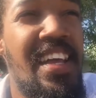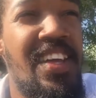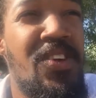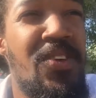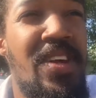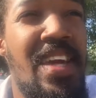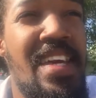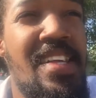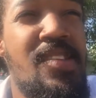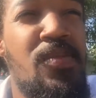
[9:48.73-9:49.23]

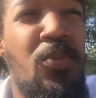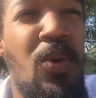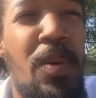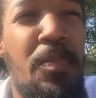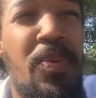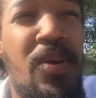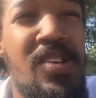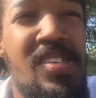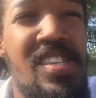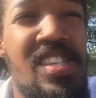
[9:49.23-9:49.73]
You get
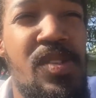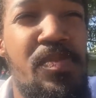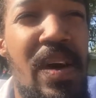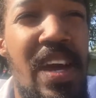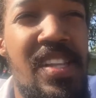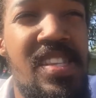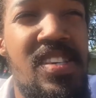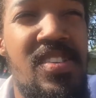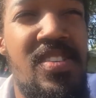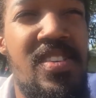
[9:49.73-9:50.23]
one person's
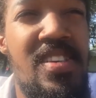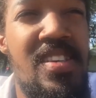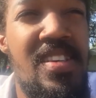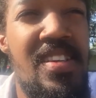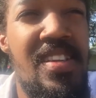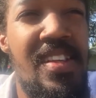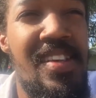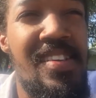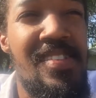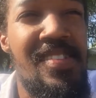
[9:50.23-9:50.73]

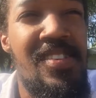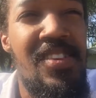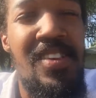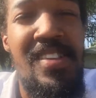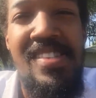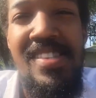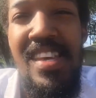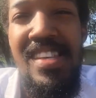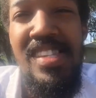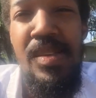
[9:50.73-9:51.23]
bacteria. You
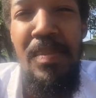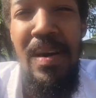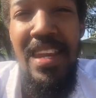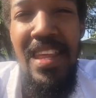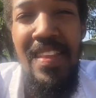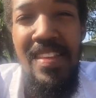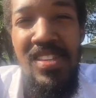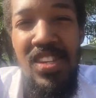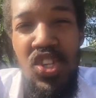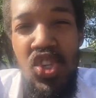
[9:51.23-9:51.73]
can say
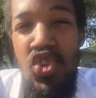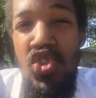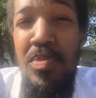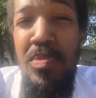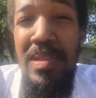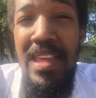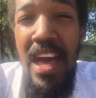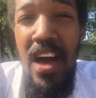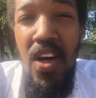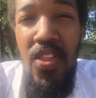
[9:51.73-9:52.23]
somebody that's
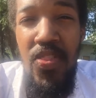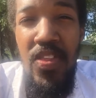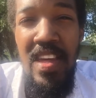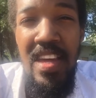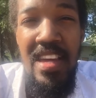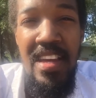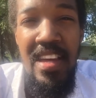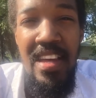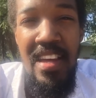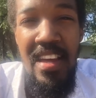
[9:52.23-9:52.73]
extremely
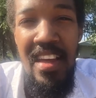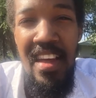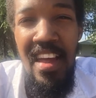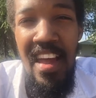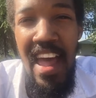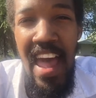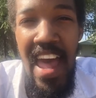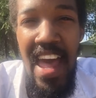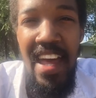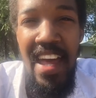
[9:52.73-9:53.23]
healthy,
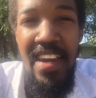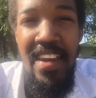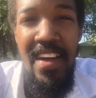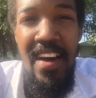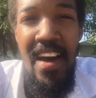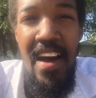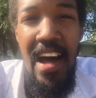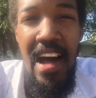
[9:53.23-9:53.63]
and